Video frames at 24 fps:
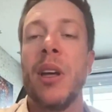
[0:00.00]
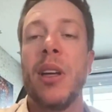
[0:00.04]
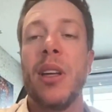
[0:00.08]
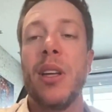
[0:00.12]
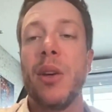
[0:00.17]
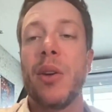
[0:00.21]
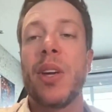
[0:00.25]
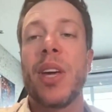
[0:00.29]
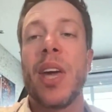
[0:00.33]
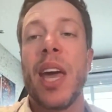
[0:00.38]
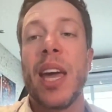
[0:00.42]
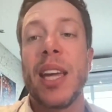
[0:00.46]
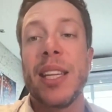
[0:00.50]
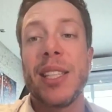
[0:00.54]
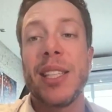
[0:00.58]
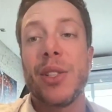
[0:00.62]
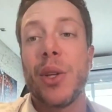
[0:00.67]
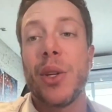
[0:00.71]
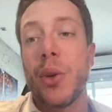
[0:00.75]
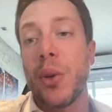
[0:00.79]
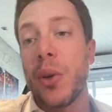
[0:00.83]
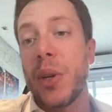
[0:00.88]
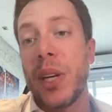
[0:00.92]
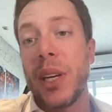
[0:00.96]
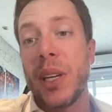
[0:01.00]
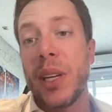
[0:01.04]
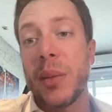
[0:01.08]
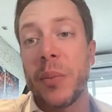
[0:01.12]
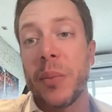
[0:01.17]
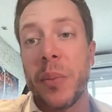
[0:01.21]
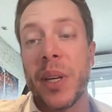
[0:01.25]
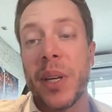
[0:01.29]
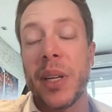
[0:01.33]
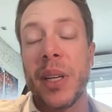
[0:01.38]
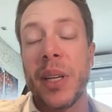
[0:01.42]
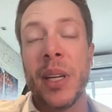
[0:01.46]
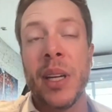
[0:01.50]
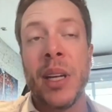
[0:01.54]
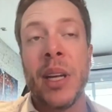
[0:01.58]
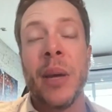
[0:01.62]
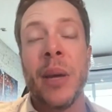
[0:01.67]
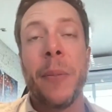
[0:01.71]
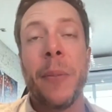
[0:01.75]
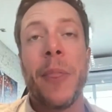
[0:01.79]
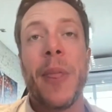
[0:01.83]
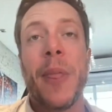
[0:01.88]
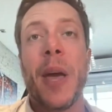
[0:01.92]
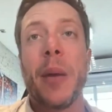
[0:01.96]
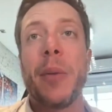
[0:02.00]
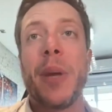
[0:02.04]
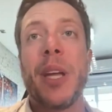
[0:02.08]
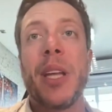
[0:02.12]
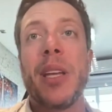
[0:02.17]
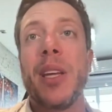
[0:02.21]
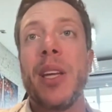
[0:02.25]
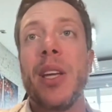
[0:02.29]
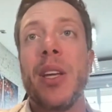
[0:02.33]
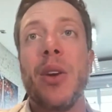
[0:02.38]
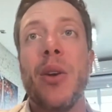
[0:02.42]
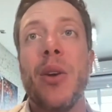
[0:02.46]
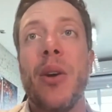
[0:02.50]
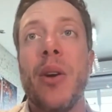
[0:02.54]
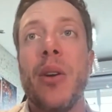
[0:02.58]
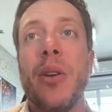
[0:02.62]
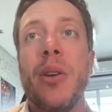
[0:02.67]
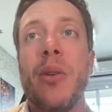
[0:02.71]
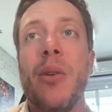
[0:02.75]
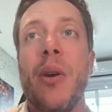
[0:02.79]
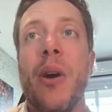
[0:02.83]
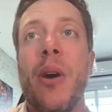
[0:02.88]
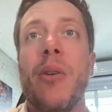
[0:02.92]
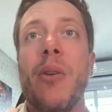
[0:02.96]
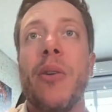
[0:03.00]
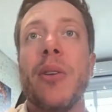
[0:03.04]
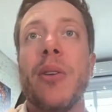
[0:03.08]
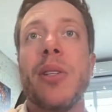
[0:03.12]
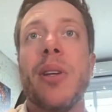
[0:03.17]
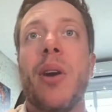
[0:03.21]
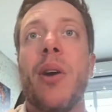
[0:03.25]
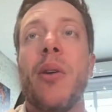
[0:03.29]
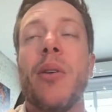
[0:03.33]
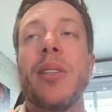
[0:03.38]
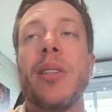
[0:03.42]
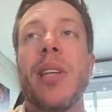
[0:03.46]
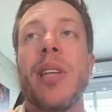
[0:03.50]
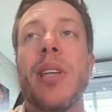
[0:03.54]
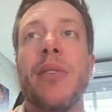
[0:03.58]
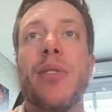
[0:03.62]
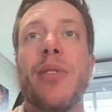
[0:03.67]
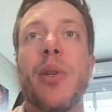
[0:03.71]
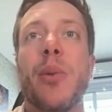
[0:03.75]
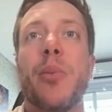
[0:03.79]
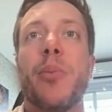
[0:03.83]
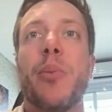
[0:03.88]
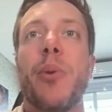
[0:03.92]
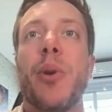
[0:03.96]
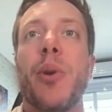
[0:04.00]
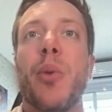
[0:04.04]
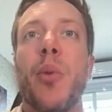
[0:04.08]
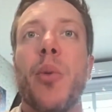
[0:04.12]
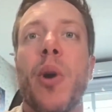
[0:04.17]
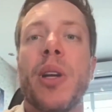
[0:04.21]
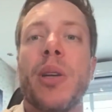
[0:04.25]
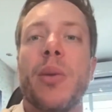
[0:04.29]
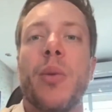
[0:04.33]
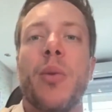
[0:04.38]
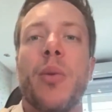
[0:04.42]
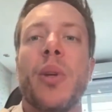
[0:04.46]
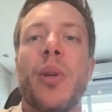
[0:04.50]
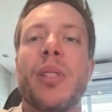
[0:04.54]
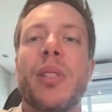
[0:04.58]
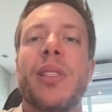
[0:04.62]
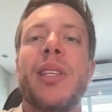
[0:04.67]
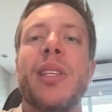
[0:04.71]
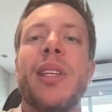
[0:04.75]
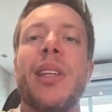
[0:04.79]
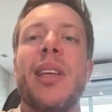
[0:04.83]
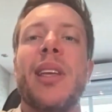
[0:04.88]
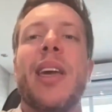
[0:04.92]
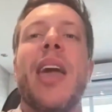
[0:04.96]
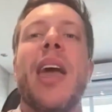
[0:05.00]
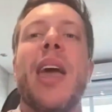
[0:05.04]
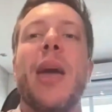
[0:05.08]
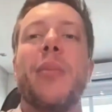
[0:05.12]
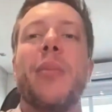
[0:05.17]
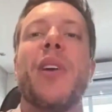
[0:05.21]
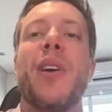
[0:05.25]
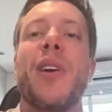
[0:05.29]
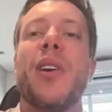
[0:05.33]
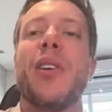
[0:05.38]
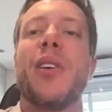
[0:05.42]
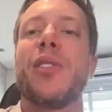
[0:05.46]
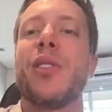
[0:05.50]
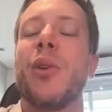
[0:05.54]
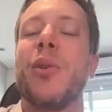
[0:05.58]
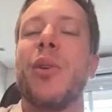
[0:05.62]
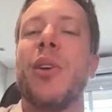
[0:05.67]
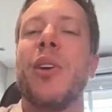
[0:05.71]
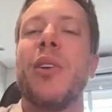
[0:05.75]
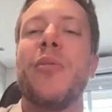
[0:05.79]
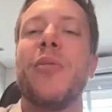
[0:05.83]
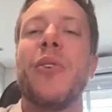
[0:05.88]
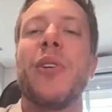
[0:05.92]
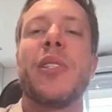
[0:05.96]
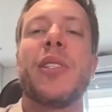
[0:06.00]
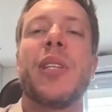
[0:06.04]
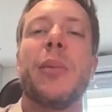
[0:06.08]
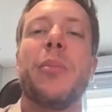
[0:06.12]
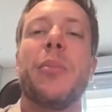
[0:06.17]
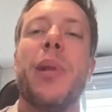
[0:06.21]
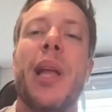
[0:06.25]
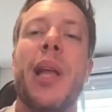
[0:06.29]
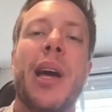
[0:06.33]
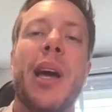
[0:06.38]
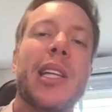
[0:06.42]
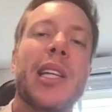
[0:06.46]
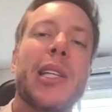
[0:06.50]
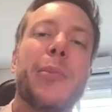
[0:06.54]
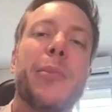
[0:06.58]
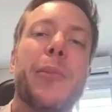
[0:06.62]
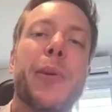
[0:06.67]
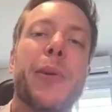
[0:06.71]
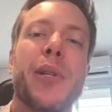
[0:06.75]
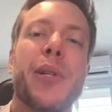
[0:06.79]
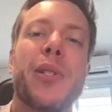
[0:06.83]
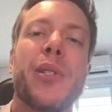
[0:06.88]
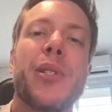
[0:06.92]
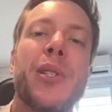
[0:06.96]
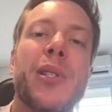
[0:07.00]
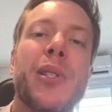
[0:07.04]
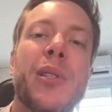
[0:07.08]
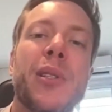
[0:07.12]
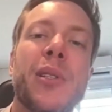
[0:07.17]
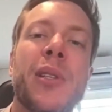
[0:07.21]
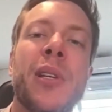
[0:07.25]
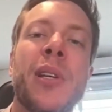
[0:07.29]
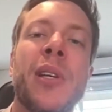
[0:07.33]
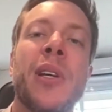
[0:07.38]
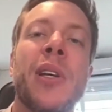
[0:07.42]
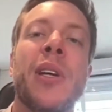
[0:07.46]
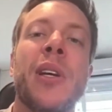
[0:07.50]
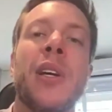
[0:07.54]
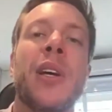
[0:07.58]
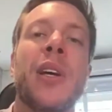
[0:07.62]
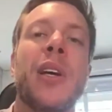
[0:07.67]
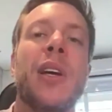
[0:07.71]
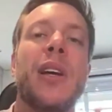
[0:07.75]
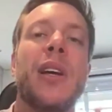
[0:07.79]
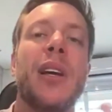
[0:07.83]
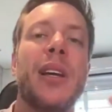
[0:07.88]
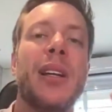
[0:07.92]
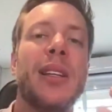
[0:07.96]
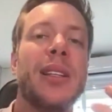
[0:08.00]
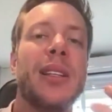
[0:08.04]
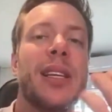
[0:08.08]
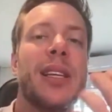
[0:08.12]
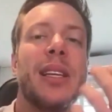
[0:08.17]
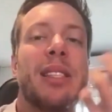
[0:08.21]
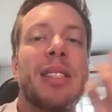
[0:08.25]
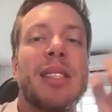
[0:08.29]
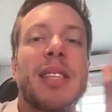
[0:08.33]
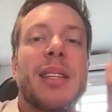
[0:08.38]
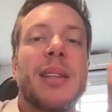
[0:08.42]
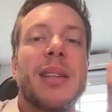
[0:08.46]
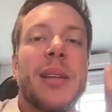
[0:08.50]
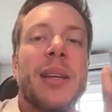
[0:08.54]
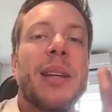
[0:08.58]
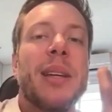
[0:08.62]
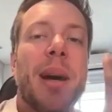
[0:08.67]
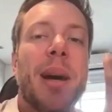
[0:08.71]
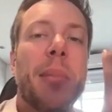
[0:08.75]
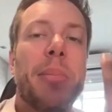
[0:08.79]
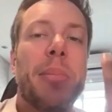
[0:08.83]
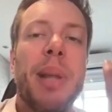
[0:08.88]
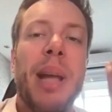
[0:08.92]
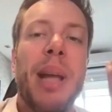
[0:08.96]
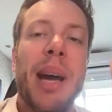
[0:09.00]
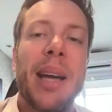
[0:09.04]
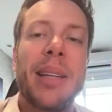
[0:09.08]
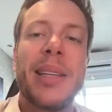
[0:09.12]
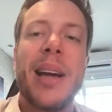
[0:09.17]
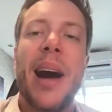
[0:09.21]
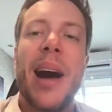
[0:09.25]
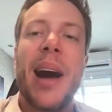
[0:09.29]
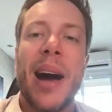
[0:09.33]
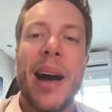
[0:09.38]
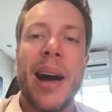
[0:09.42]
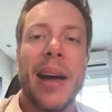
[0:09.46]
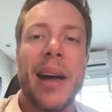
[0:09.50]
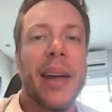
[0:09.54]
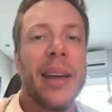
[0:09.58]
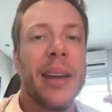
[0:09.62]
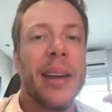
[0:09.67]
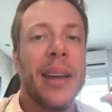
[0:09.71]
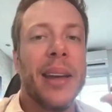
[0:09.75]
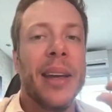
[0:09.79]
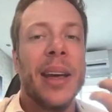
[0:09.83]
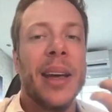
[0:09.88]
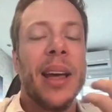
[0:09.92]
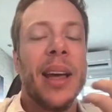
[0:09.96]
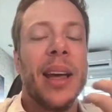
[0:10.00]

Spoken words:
you can do it, but I mean, you always have to put what's in game there. So if it's a blind person, it's a blind eye,